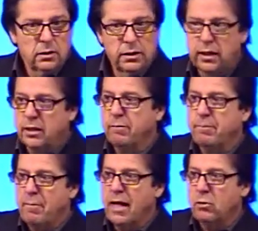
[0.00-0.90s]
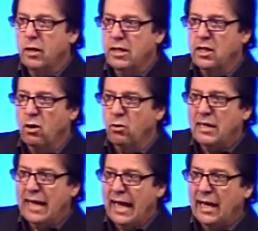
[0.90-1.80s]
Now, by the way, the
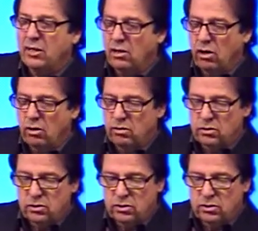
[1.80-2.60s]
only antidote